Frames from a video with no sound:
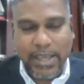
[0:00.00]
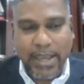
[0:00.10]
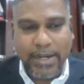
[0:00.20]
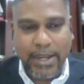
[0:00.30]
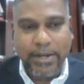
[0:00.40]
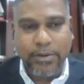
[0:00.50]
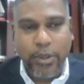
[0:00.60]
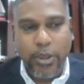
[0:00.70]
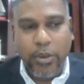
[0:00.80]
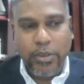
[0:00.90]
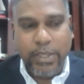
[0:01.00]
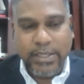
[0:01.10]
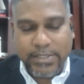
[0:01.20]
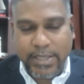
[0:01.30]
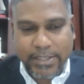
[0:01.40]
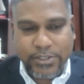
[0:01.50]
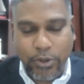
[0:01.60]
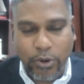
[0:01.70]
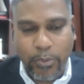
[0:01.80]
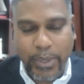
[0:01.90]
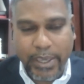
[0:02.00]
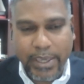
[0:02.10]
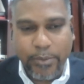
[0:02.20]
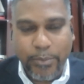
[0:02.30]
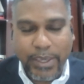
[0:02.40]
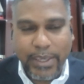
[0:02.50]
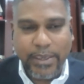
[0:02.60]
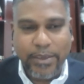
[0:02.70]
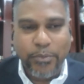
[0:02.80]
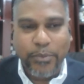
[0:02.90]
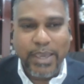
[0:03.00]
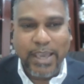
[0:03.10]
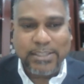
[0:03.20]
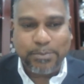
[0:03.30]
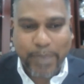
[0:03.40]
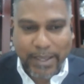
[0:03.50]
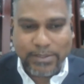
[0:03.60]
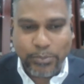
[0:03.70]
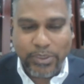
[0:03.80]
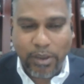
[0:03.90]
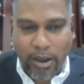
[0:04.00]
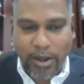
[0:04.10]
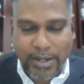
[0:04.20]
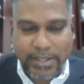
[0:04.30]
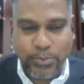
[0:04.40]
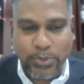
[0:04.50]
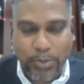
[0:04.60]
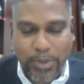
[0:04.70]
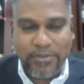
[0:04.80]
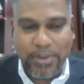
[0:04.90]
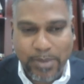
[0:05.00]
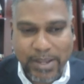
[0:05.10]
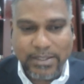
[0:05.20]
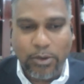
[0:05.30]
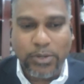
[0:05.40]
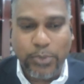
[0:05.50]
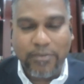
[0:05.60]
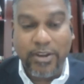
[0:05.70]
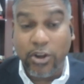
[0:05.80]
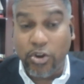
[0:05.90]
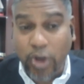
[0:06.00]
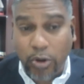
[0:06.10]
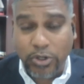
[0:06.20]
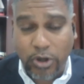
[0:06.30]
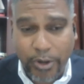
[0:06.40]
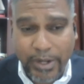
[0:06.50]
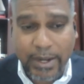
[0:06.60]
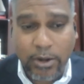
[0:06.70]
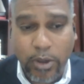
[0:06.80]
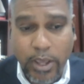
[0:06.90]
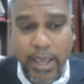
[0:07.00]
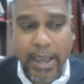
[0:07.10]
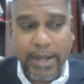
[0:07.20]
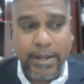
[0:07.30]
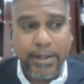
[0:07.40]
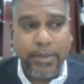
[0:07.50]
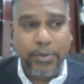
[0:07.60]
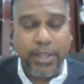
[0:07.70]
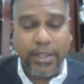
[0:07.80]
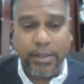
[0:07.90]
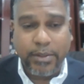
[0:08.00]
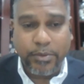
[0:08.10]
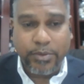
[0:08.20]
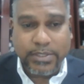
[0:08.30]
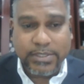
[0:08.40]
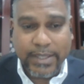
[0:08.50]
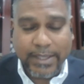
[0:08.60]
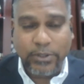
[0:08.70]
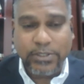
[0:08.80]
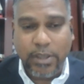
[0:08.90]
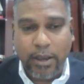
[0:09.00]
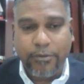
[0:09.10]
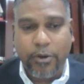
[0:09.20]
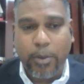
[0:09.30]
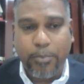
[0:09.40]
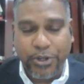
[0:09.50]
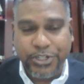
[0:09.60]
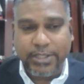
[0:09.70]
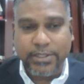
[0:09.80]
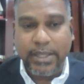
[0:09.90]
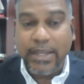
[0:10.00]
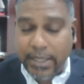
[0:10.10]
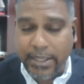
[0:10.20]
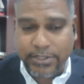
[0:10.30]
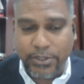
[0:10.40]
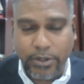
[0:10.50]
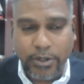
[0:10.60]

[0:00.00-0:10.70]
and in saying so, we expect with all of this, with what we have in place and what we have on the ground currently, and the status of our project in Kingston,